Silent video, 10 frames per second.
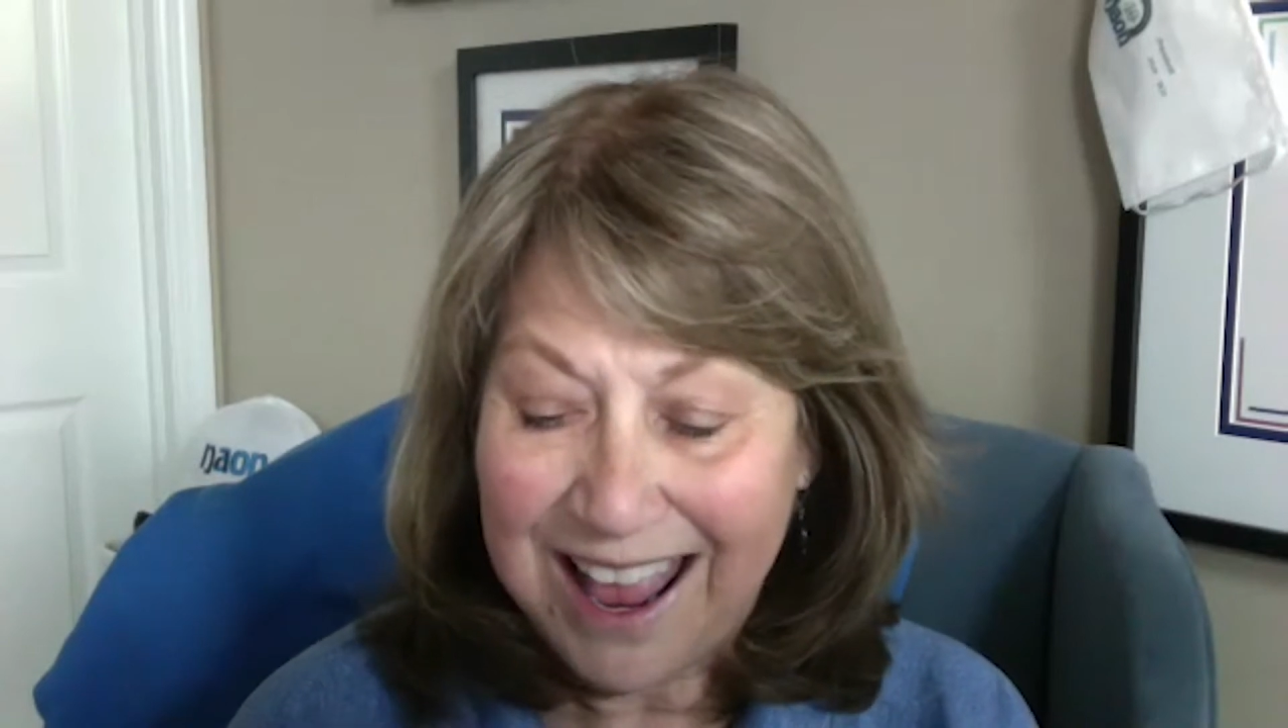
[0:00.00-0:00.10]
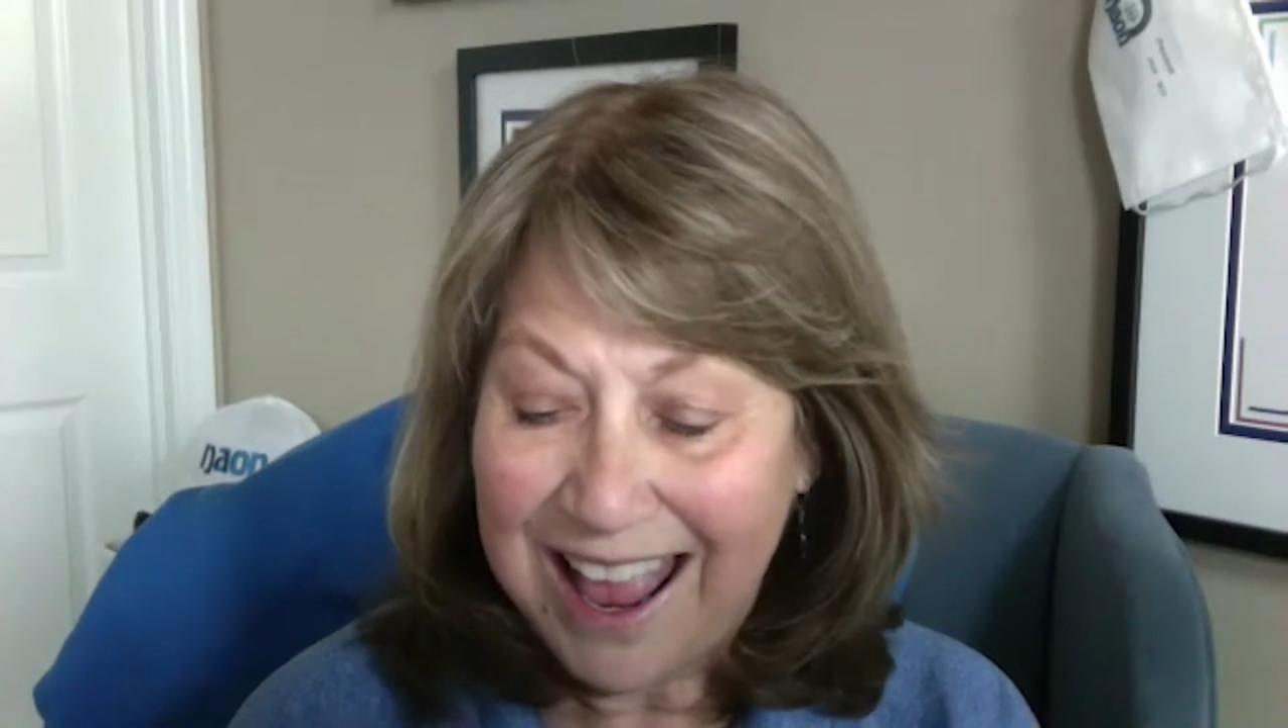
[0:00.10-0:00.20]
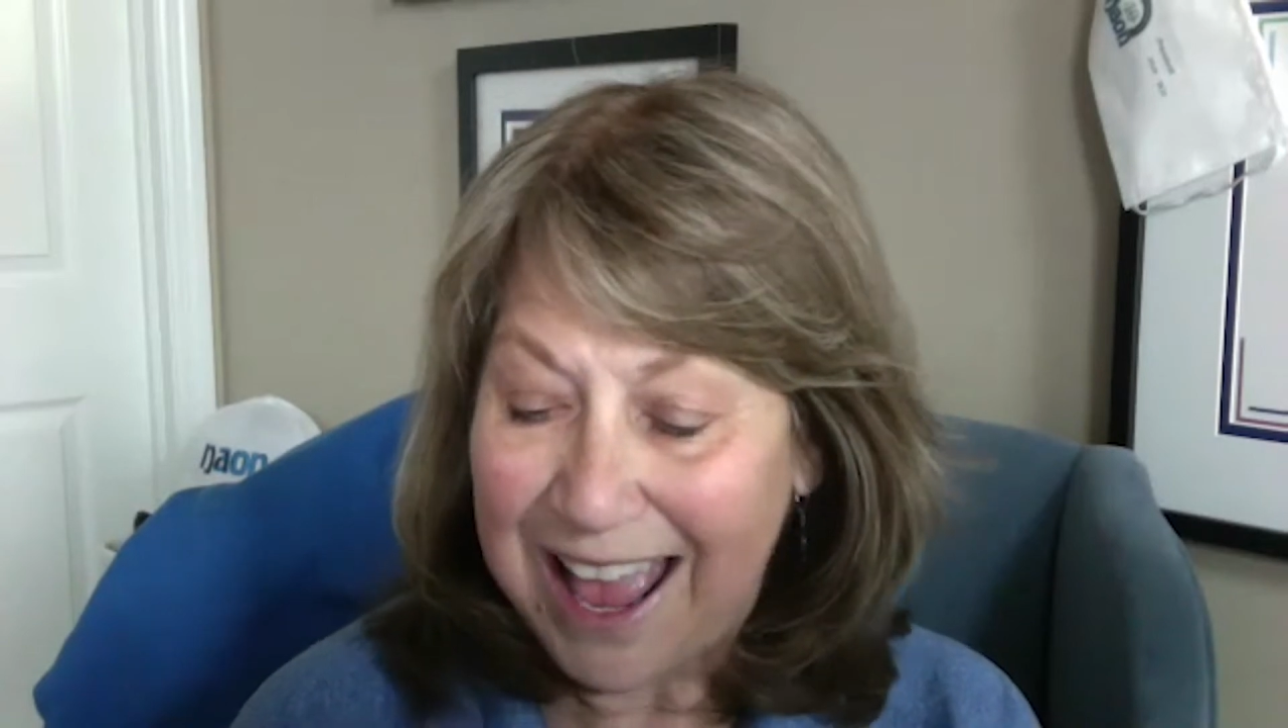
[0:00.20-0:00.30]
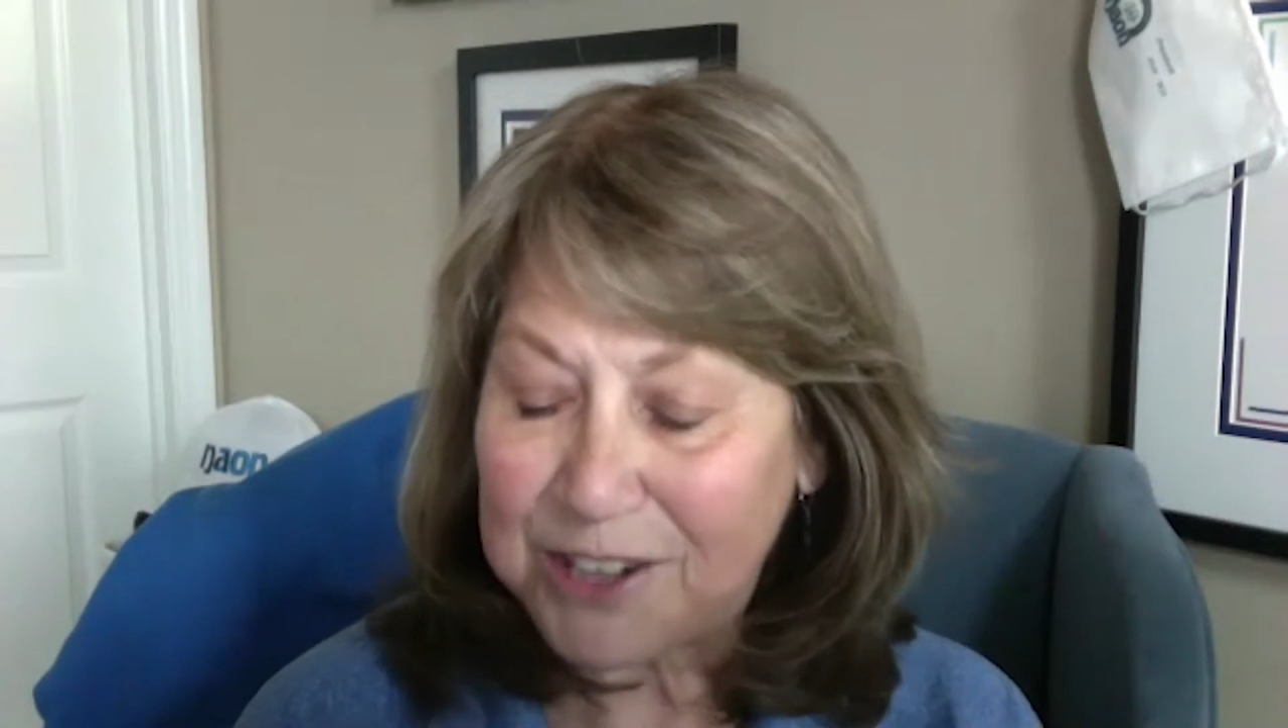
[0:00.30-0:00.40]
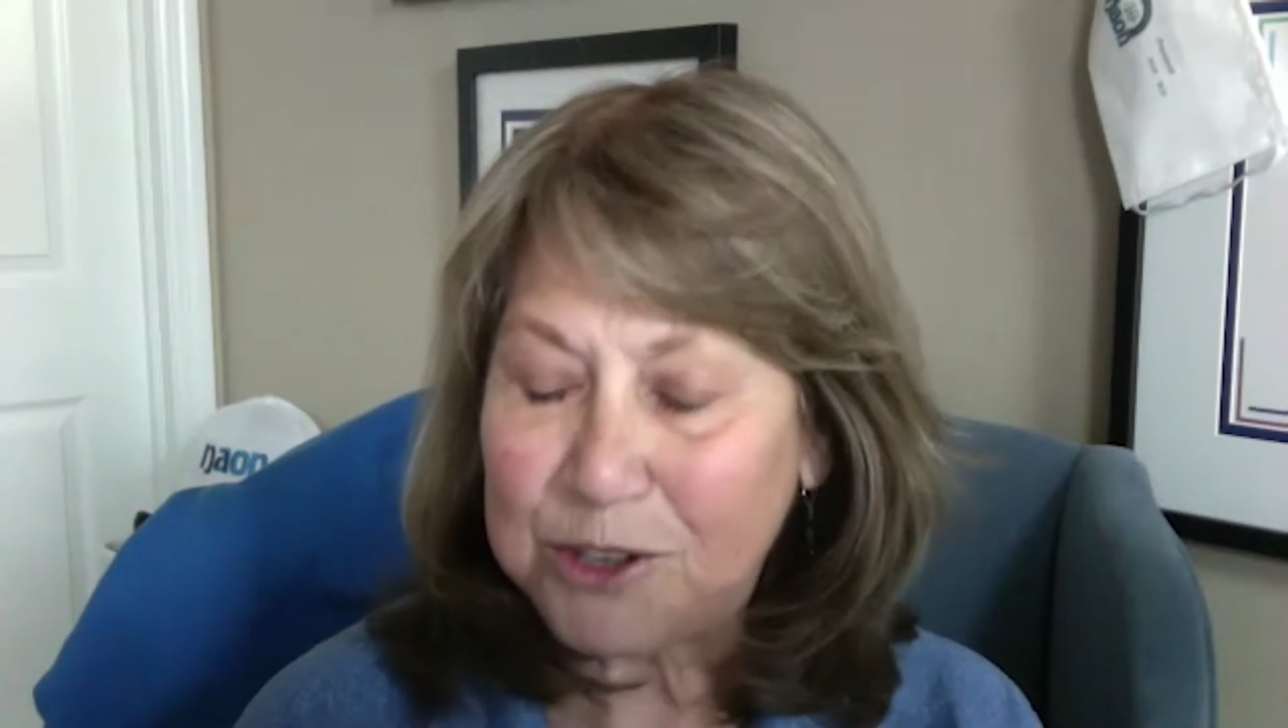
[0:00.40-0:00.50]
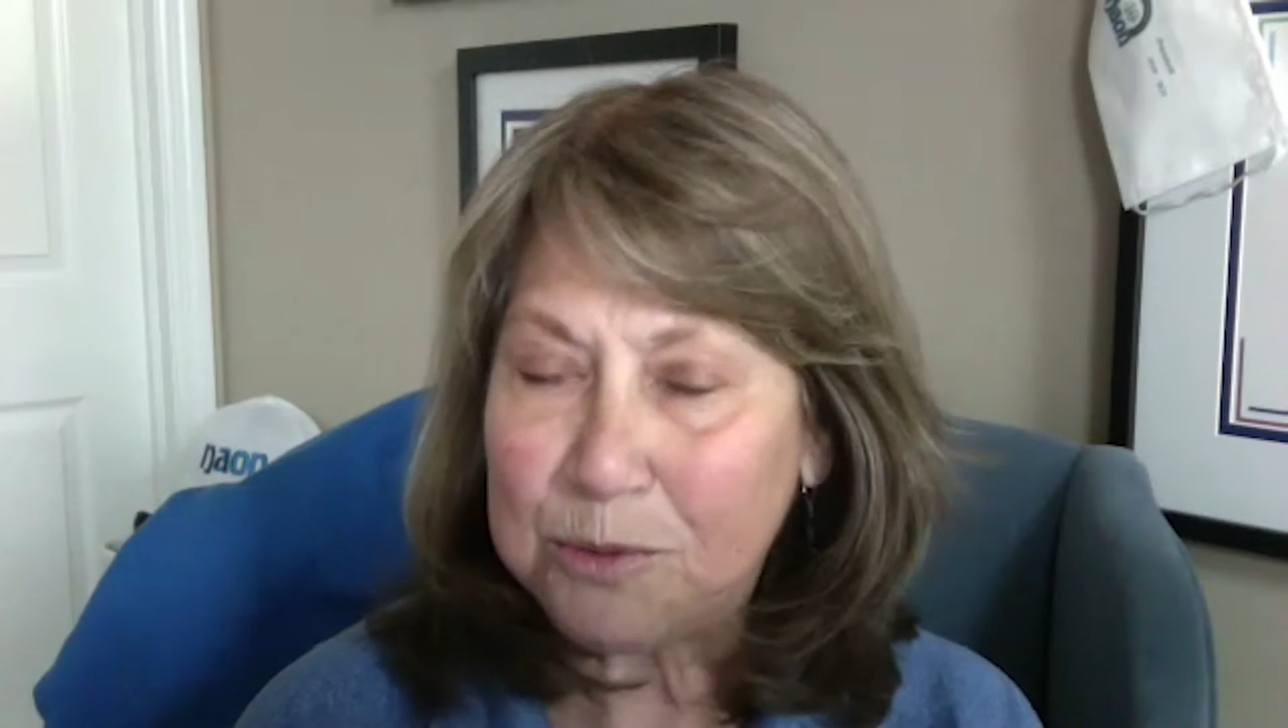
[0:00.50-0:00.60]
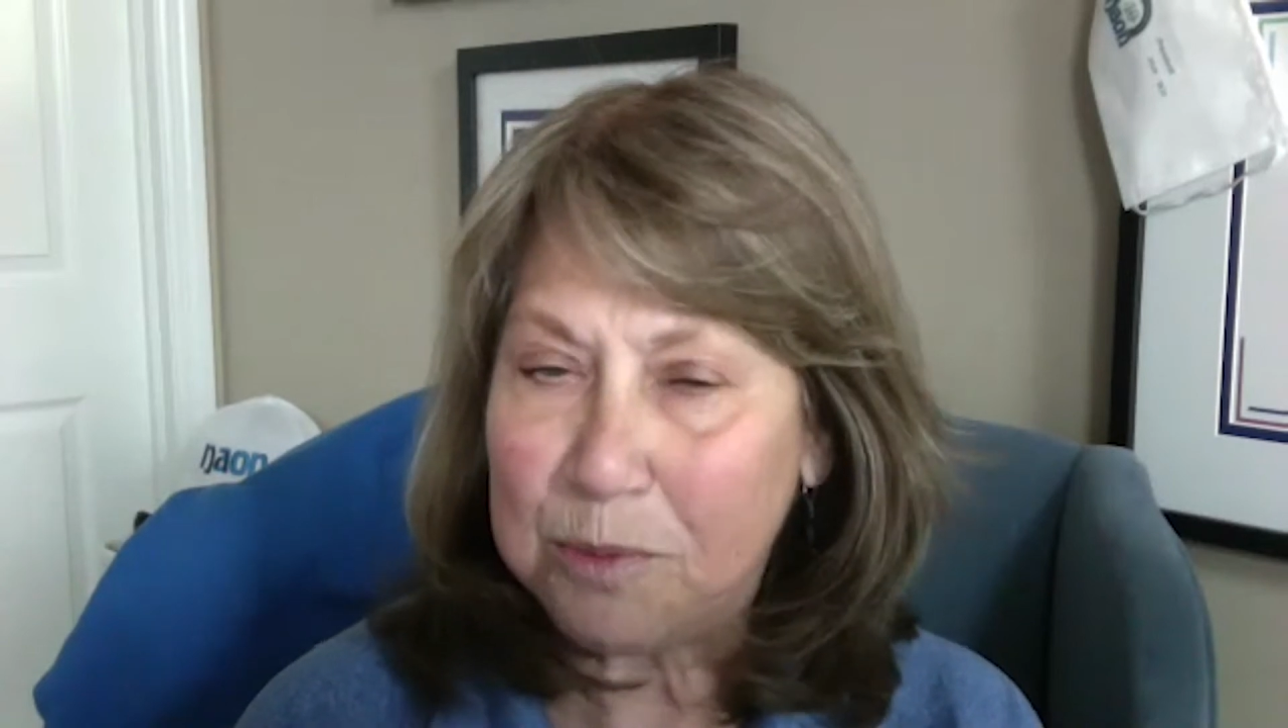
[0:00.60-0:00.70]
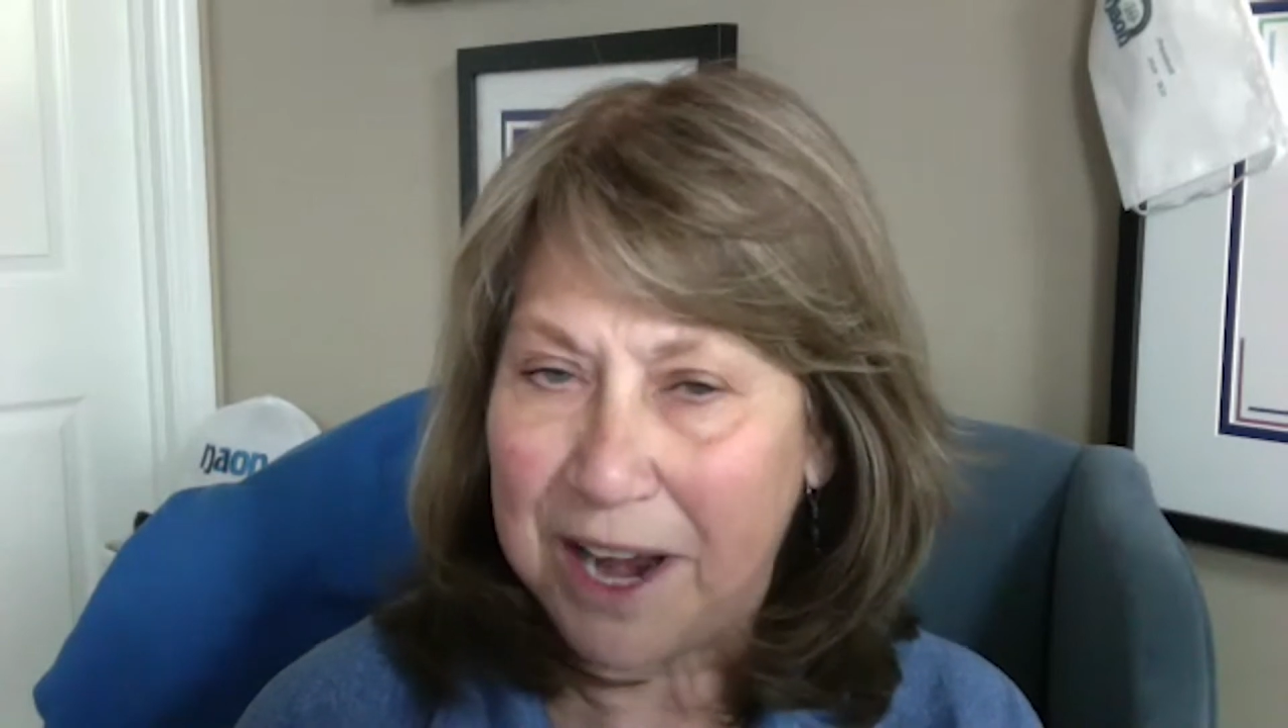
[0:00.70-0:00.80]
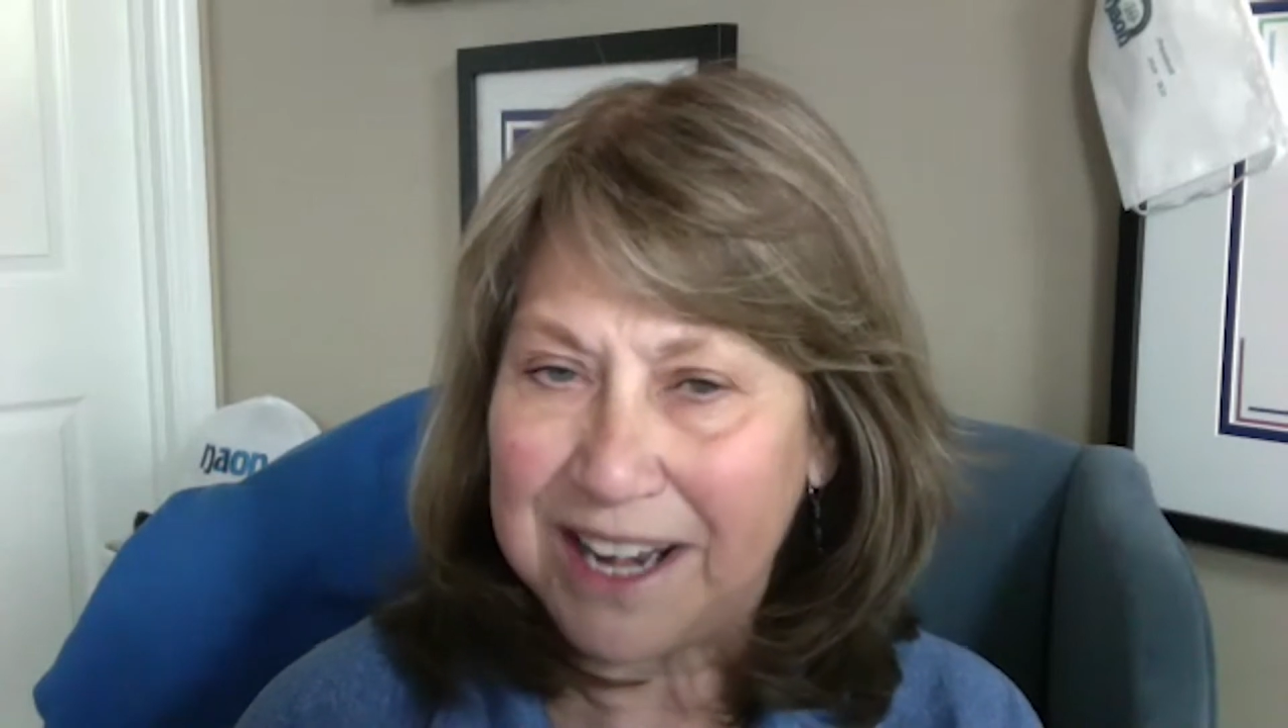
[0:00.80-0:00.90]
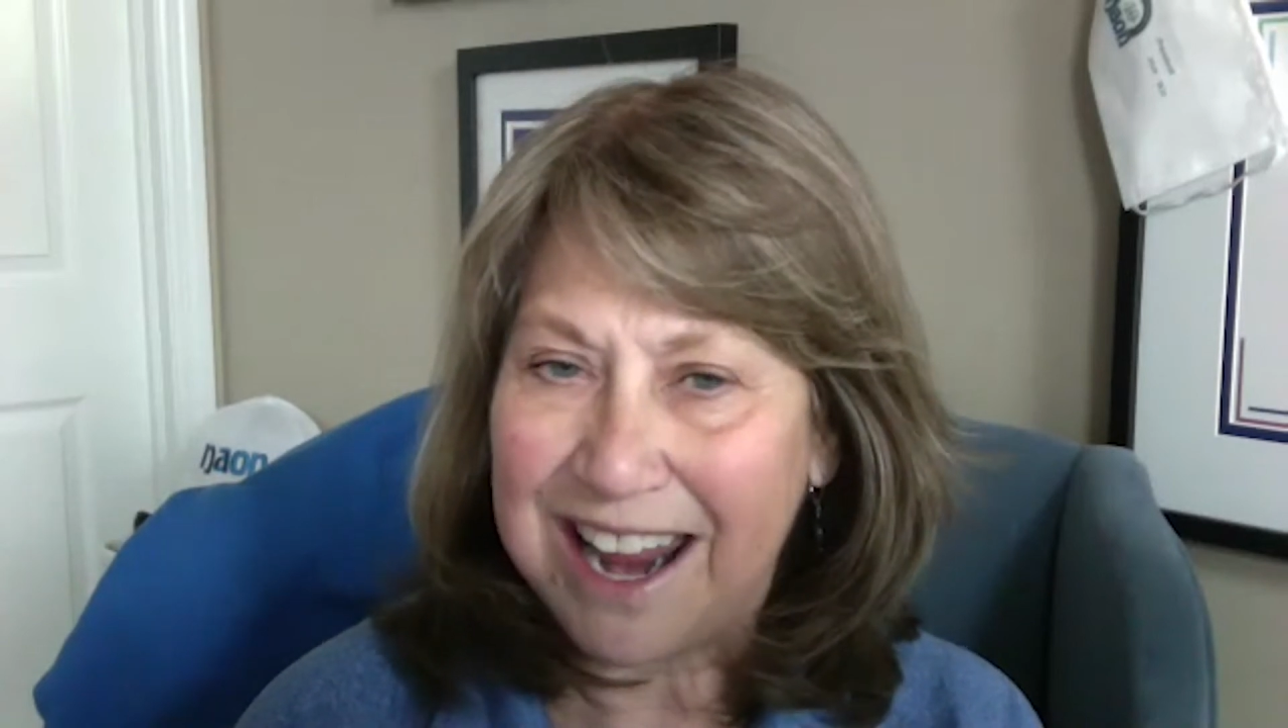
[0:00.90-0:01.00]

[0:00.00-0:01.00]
actor Brad